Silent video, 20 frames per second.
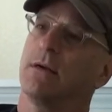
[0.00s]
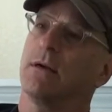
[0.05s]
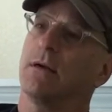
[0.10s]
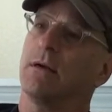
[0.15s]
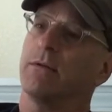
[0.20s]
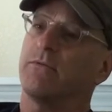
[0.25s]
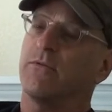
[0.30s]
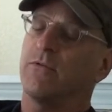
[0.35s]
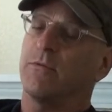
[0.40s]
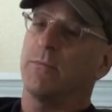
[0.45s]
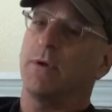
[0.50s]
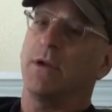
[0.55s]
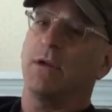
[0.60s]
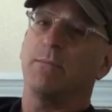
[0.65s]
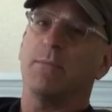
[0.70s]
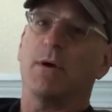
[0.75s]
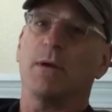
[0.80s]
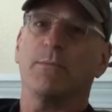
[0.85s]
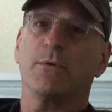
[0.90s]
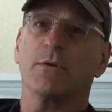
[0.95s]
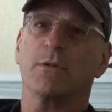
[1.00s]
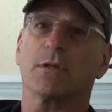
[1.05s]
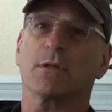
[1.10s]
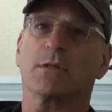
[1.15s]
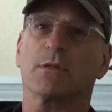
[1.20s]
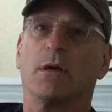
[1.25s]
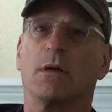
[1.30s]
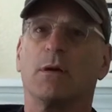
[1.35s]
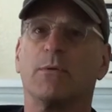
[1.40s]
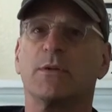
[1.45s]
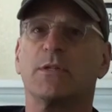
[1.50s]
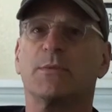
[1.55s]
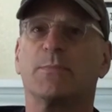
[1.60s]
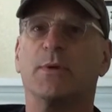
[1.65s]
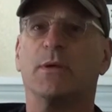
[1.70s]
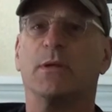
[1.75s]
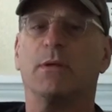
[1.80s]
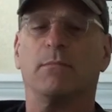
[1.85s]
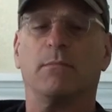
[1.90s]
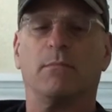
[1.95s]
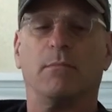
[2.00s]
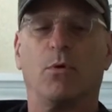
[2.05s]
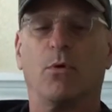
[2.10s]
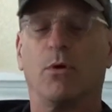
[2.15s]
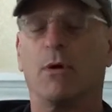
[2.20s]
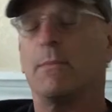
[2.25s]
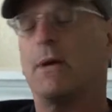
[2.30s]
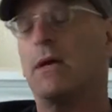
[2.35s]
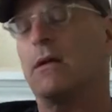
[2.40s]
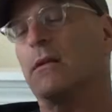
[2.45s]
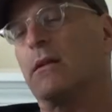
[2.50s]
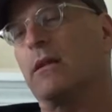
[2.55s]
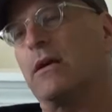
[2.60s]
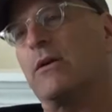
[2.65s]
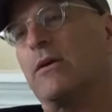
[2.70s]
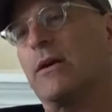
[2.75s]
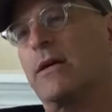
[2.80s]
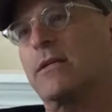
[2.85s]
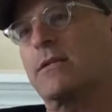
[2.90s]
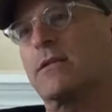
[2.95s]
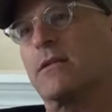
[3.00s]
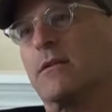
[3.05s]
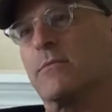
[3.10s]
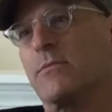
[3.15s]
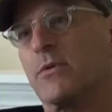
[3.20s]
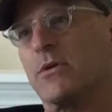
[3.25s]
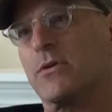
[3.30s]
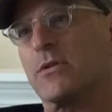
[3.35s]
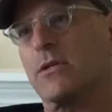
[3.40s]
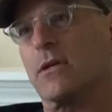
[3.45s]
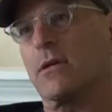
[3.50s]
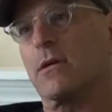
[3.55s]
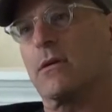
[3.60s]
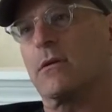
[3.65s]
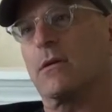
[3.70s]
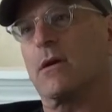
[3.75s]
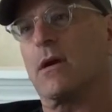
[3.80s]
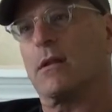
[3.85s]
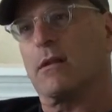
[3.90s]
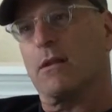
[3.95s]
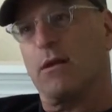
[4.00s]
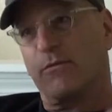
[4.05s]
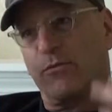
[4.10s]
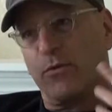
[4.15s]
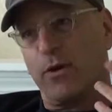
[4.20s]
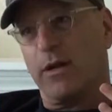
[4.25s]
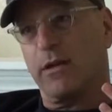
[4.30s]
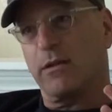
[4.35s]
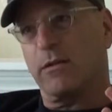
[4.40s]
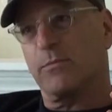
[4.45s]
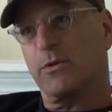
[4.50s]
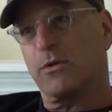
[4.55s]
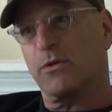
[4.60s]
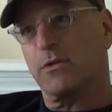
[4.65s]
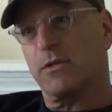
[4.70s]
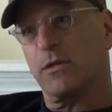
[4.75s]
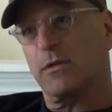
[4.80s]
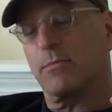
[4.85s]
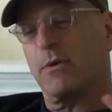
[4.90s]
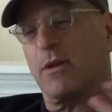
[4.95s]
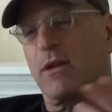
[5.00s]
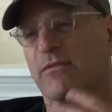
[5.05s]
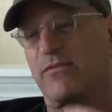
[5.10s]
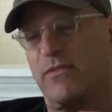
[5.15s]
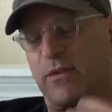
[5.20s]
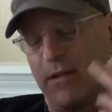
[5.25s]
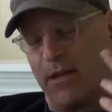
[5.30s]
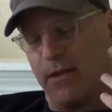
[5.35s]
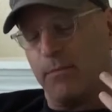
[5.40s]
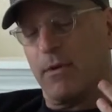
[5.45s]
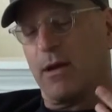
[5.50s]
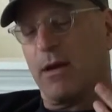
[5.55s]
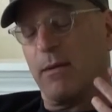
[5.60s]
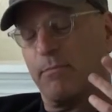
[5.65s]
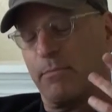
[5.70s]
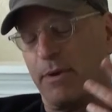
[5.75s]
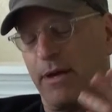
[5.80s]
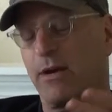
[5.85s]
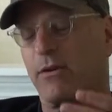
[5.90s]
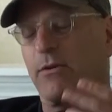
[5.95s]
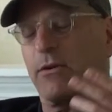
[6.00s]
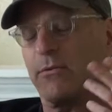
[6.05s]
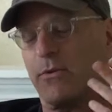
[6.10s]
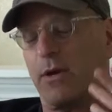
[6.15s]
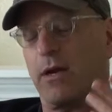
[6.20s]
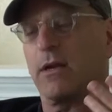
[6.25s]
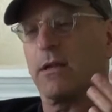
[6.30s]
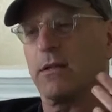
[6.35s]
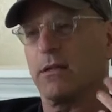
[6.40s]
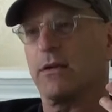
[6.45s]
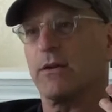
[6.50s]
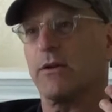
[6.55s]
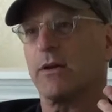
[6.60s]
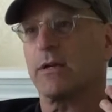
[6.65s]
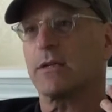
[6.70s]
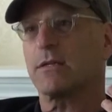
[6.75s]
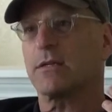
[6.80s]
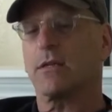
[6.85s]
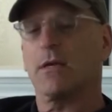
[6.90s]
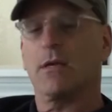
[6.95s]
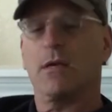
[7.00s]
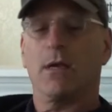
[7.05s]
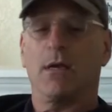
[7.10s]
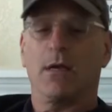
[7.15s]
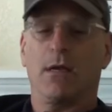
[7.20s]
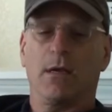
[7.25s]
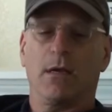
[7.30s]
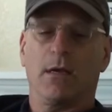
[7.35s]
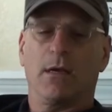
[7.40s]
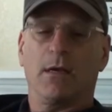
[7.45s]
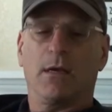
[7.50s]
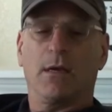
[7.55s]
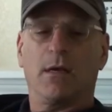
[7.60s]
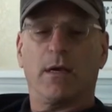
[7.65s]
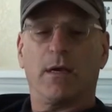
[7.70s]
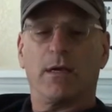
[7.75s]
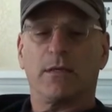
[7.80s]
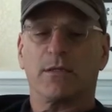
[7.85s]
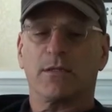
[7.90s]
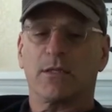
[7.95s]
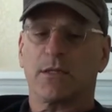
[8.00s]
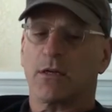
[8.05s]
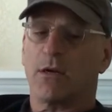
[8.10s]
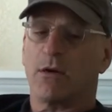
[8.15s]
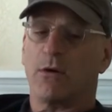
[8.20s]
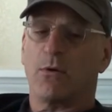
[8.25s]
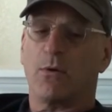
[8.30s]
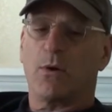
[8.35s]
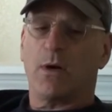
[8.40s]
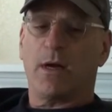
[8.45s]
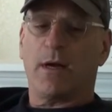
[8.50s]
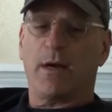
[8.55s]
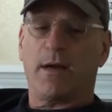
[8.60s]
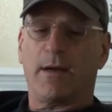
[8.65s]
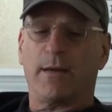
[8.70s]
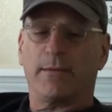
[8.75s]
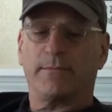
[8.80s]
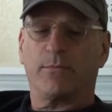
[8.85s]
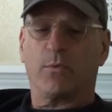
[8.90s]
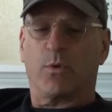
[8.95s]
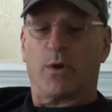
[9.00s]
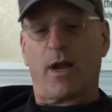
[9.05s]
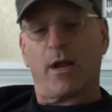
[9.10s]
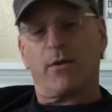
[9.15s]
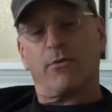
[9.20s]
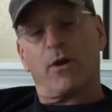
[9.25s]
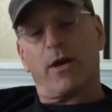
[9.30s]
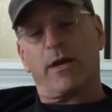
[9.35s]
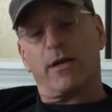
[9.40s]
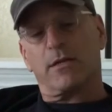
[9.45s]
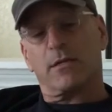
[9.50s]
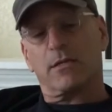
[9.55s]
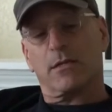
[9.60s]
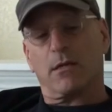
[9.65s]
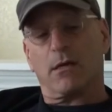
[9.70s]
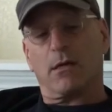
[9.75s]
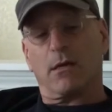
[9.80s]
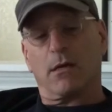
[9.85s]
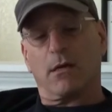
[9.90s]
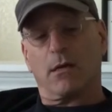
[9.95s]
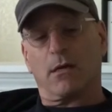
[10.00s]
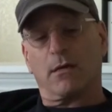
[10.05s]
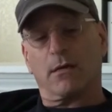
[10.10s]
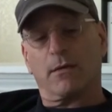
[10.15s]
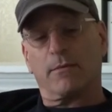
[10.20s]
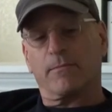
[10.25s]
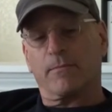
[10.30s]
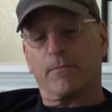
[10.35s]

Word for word: And for me, my music's always been more about lyrics than music. I love writing the music, but I feel like I'm better at writing lyrics. And so when I write a song,